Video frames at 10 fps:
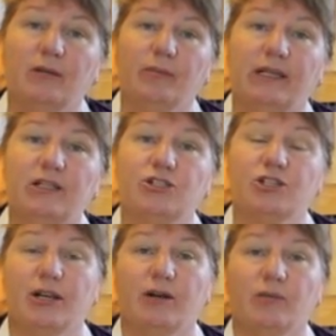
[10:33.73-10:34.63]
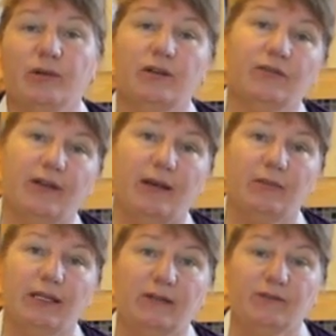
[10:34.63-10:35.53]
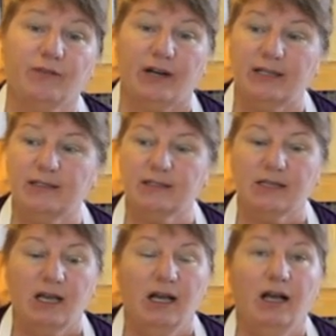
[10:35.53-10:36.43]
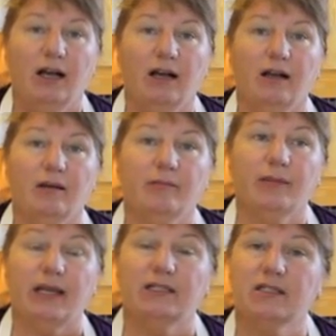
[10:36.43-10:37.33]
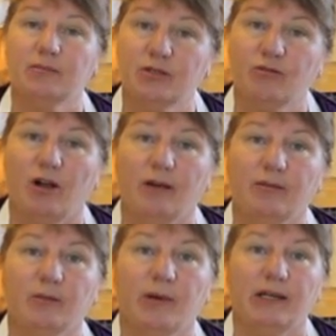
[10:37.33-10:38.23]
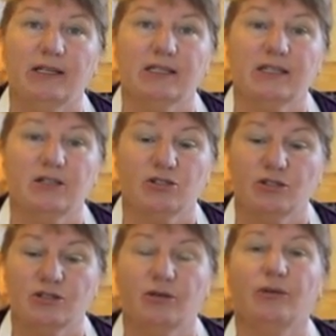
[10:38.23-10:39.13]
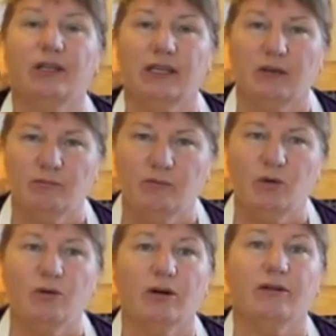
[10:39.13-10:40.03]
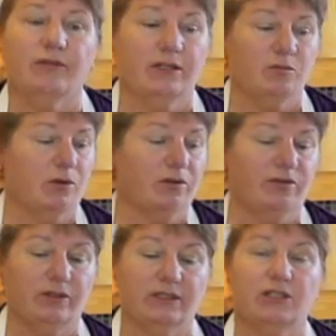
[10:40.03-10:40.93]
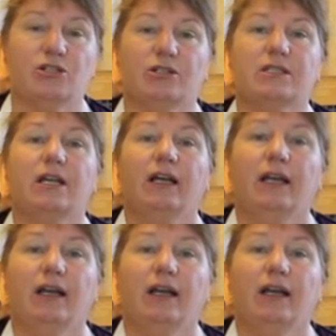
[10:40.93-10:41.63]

Please share it with your family and friends, and subscribe to Bonita's Kitchen so you can get more of these wonderful dishes,